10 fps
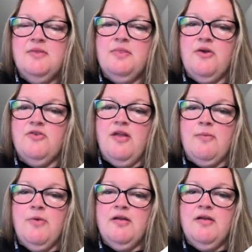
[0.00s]
They are
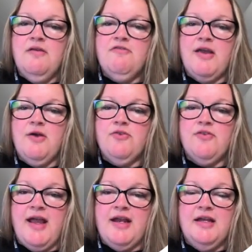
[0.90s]
somewhat
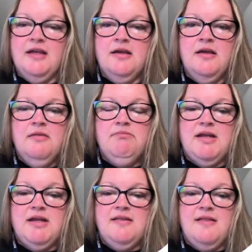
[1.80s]
phagocytic,
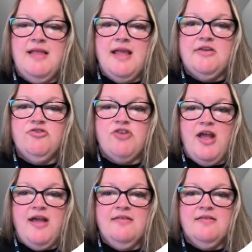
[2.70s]
meaning that they
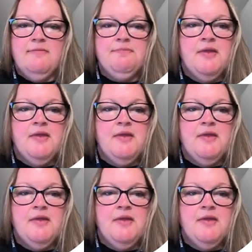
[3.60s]
ingest,